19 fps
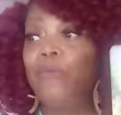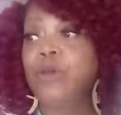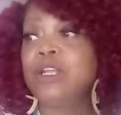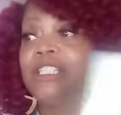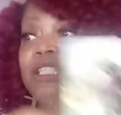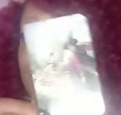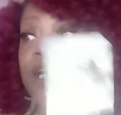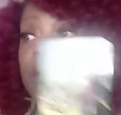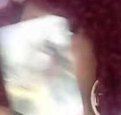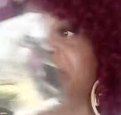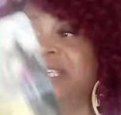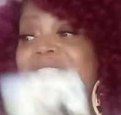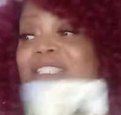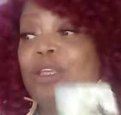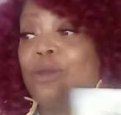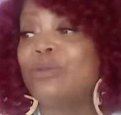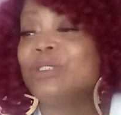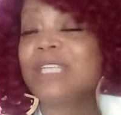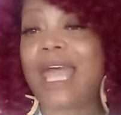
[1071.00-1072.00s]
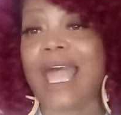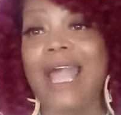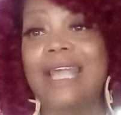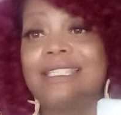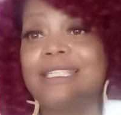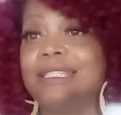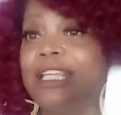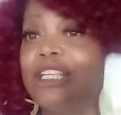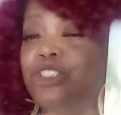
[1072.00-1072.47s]
where it's going to be so
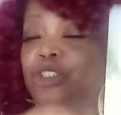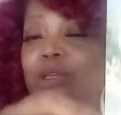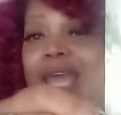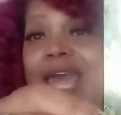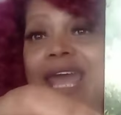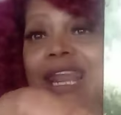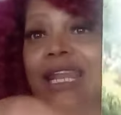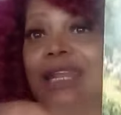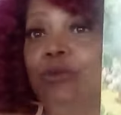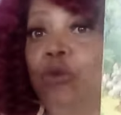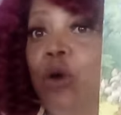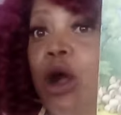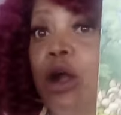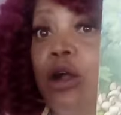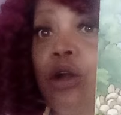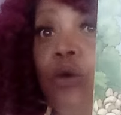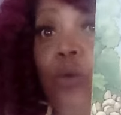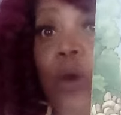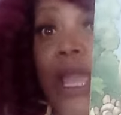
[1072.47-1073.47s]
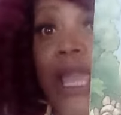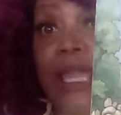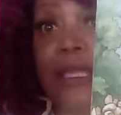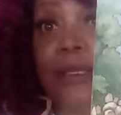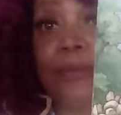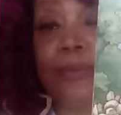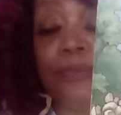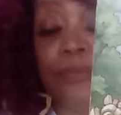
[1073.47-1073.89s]
toxic that you got to walk away.